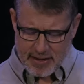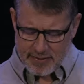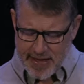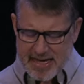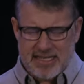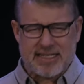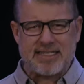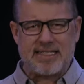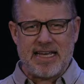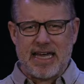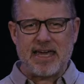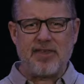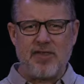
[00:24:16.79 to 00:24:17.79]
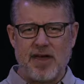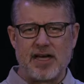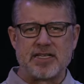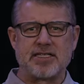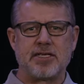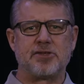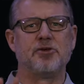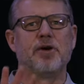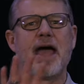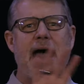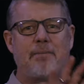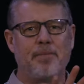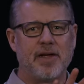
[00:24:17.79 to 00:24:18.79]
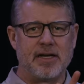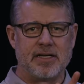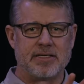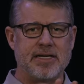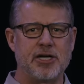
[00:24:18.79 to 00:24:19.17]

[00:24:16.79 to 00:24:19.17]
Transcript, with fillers: they seek this through happiness.